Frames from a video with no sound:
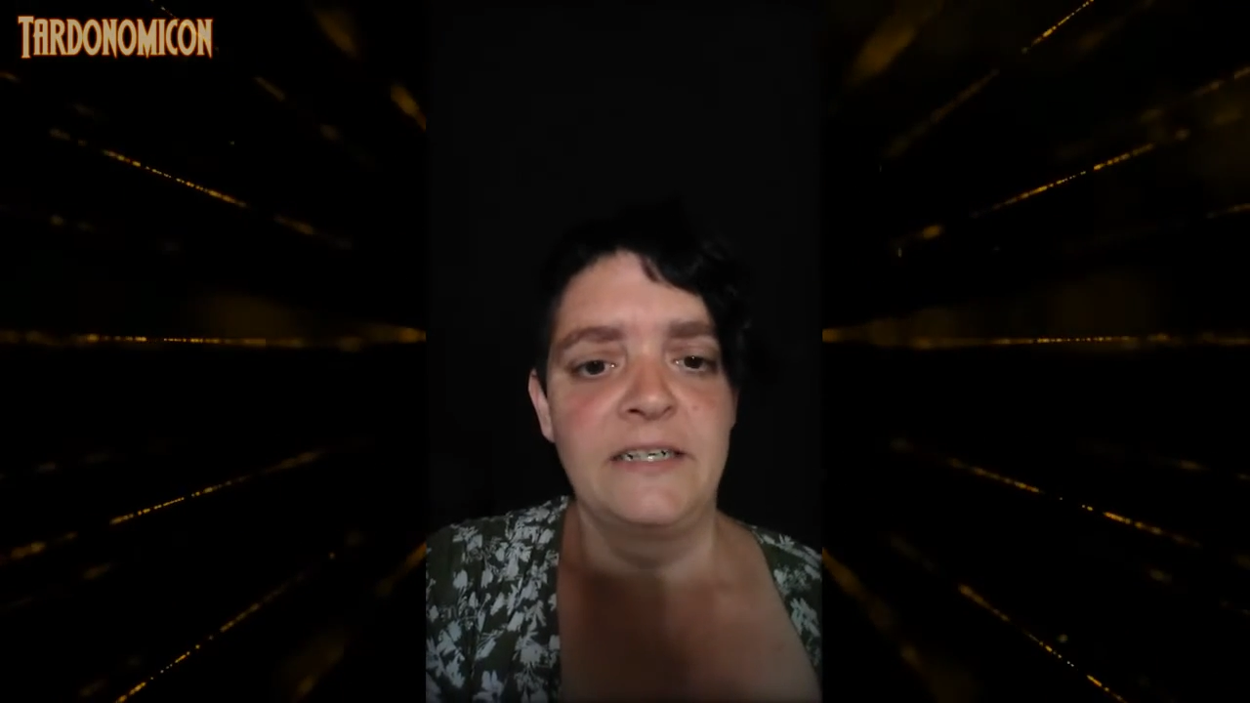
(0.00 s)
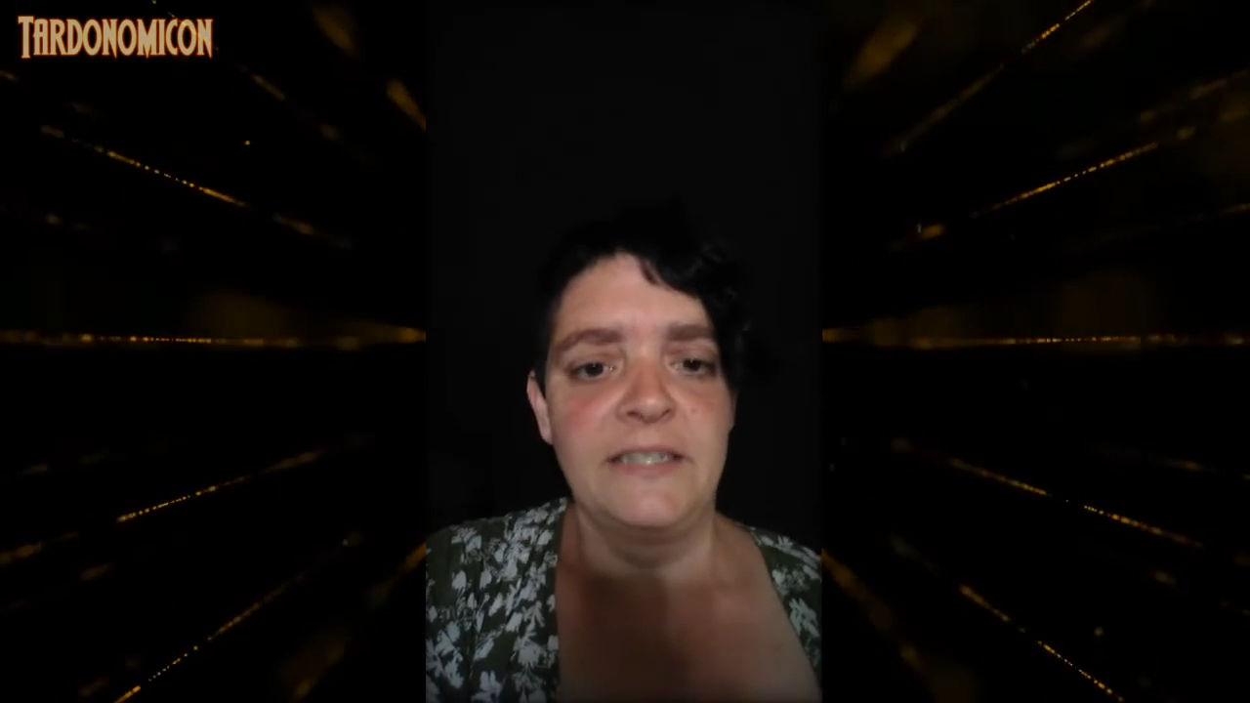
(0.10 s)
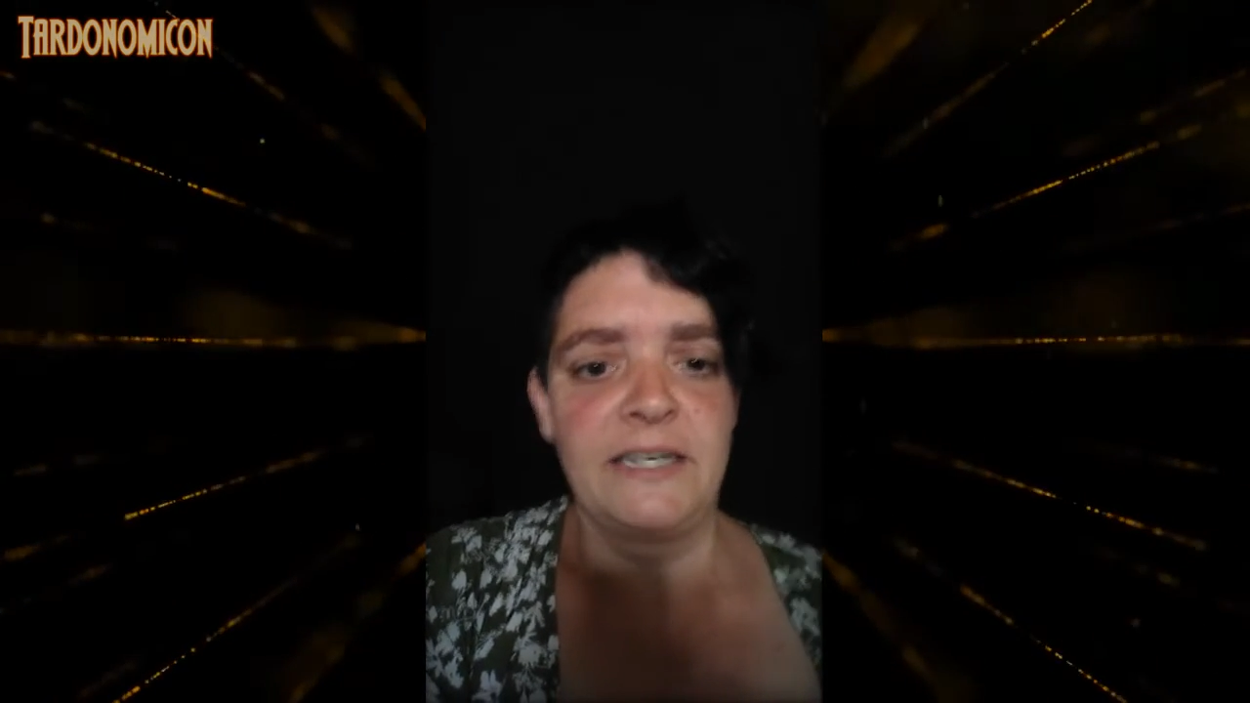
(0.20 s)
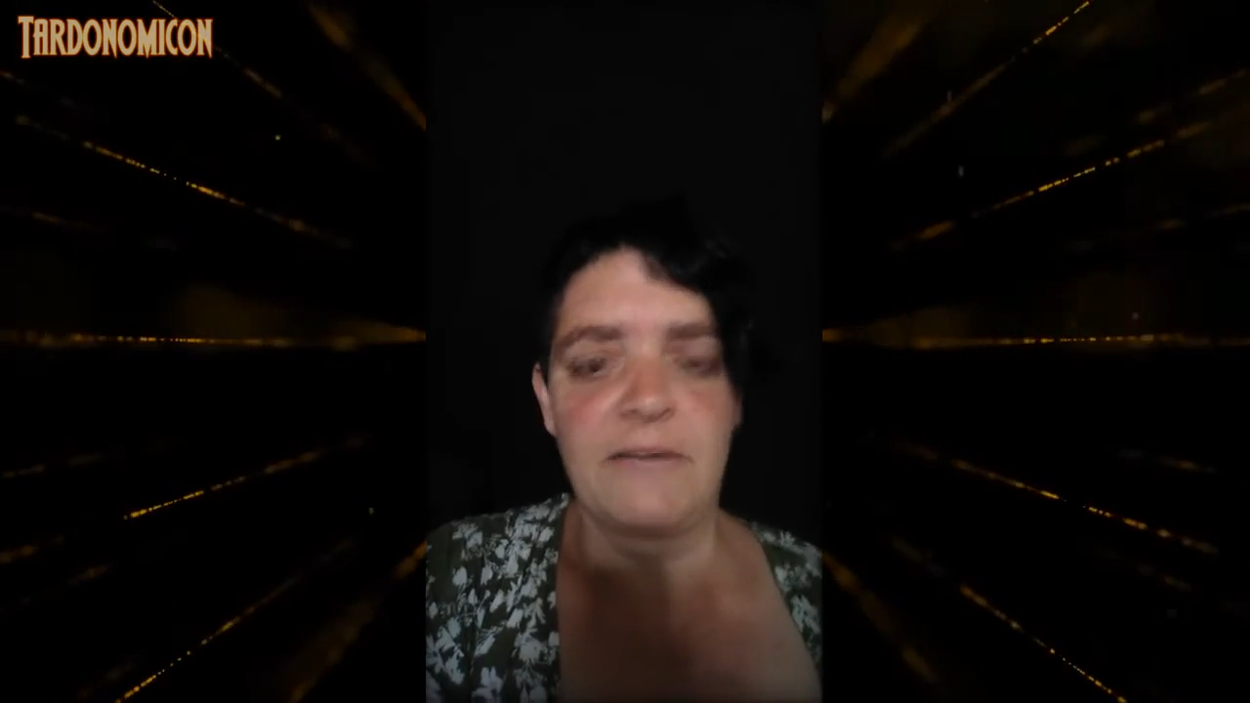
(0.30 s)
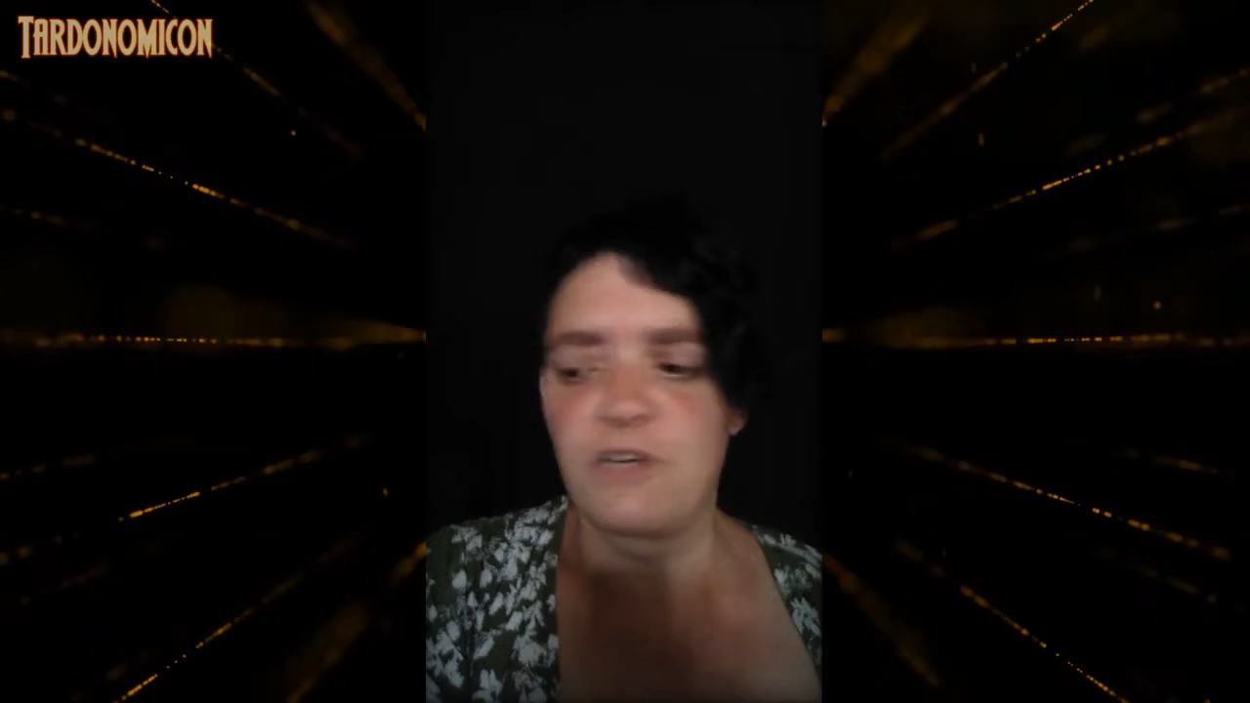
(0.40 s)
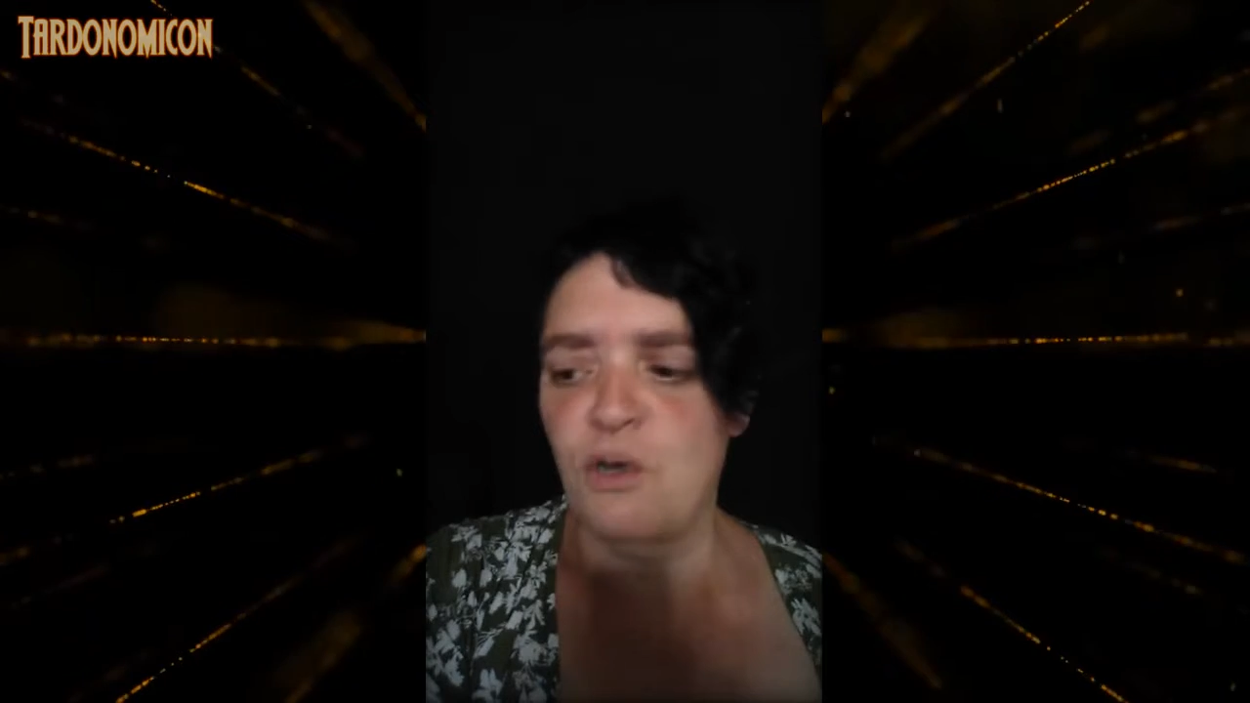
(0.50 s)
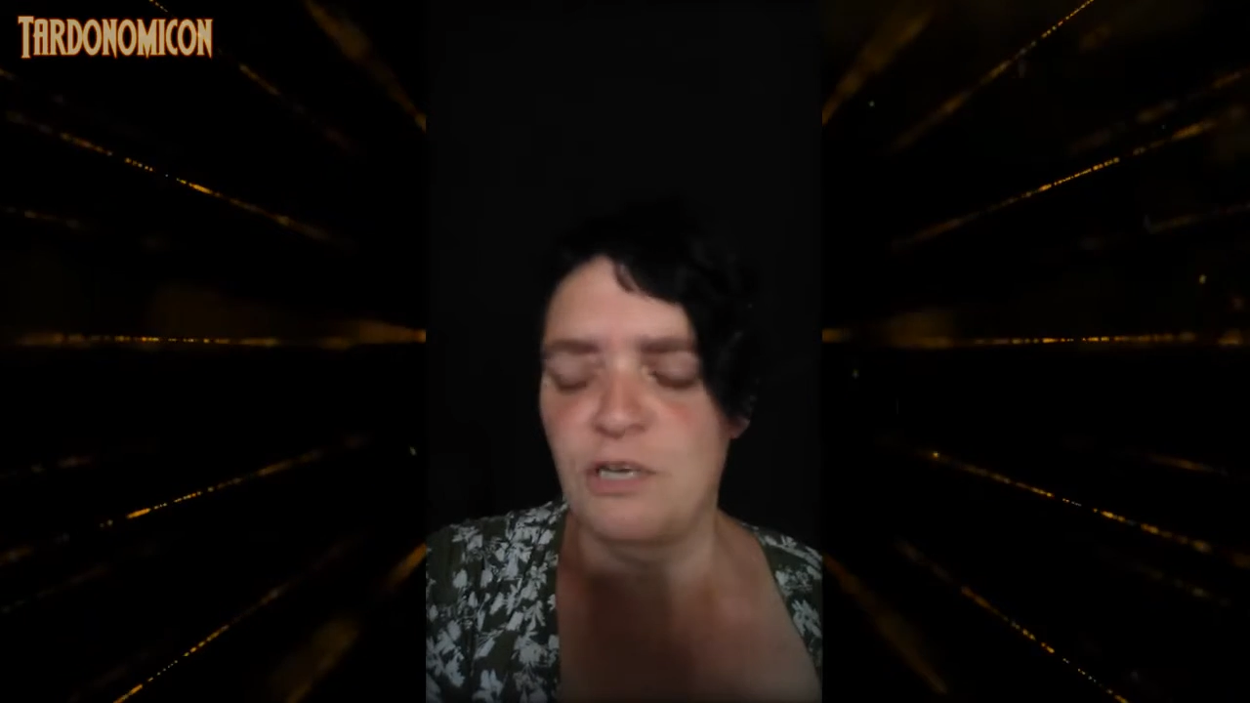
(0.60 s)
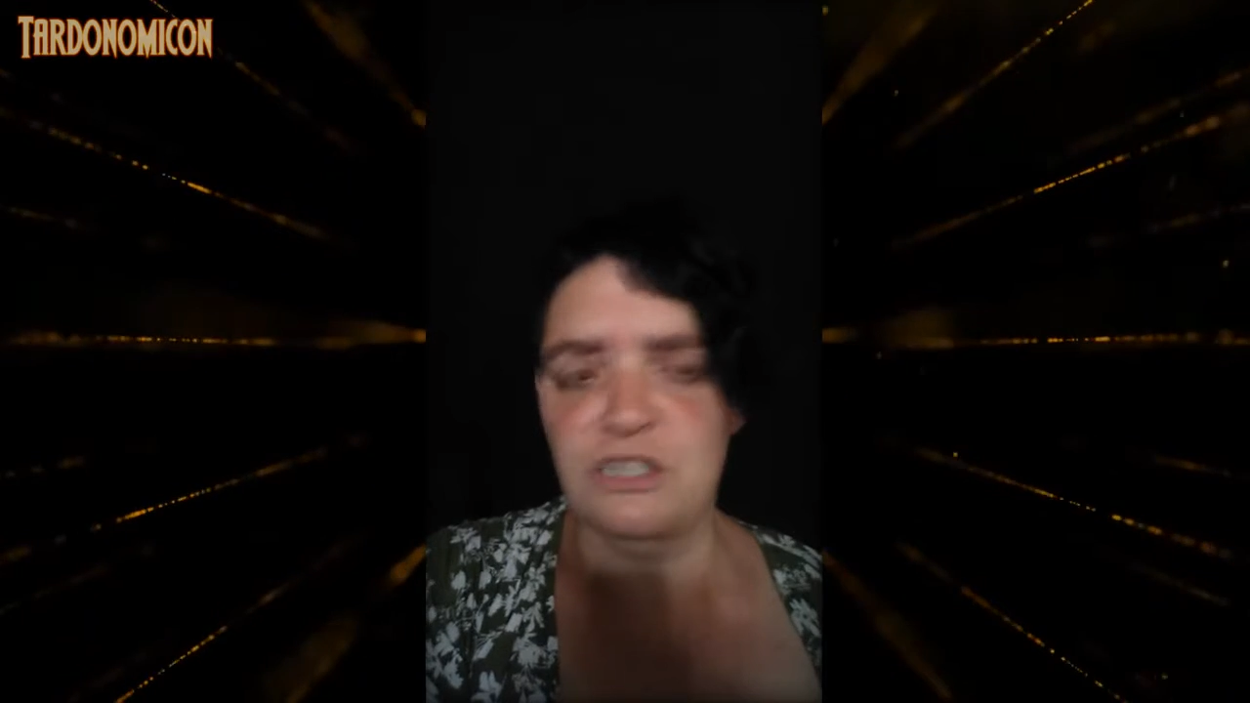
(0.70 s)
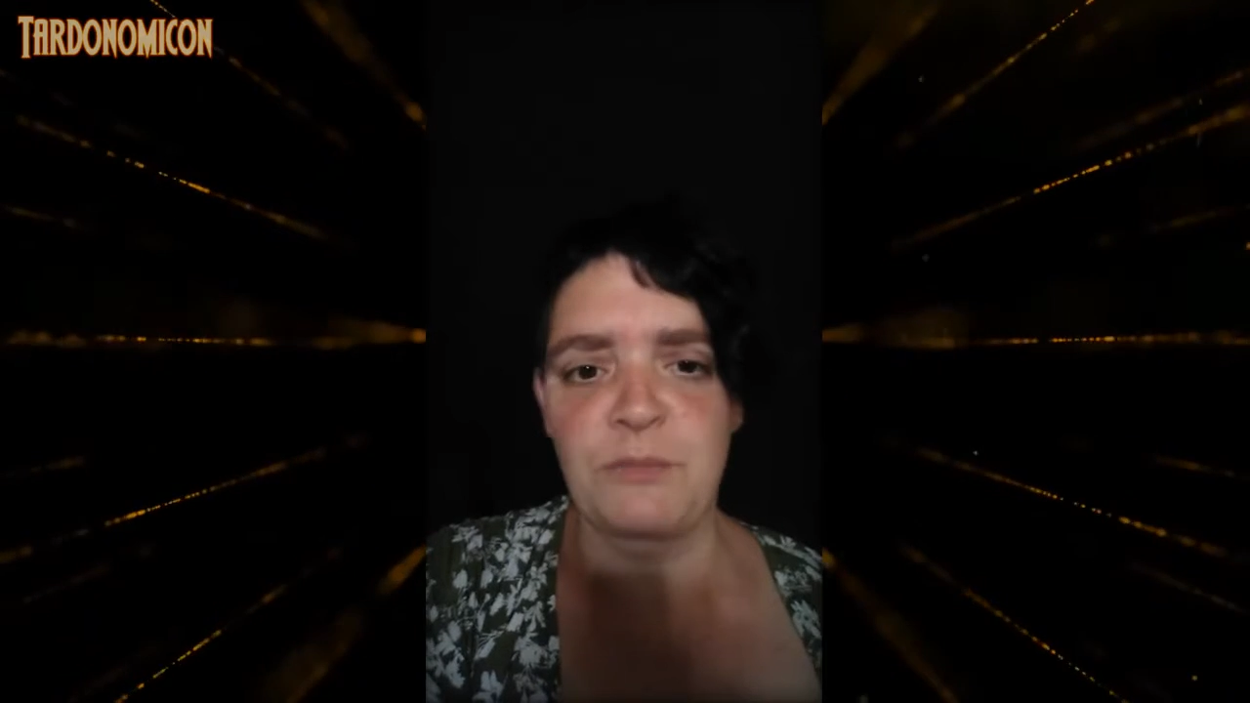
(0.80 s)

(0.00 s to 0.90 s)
never going to